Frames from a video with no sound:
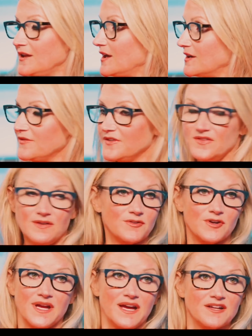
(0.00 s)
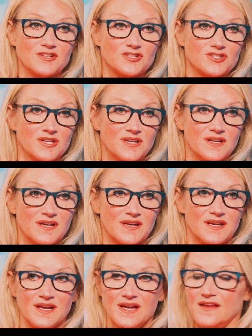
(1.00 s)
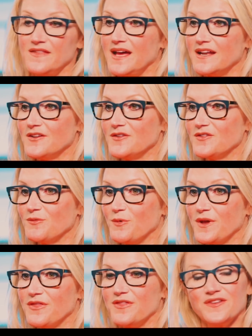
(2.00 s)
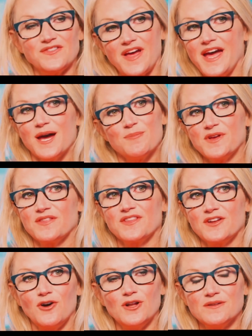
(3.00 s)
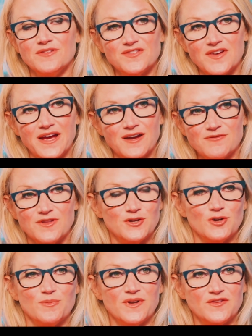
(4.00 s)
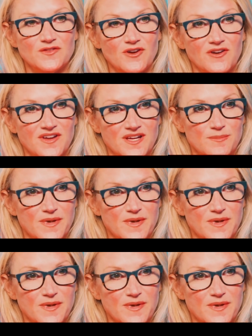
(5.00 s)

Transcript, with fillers: none of us ever catch and that is with this habit that all of us have that nobody's talking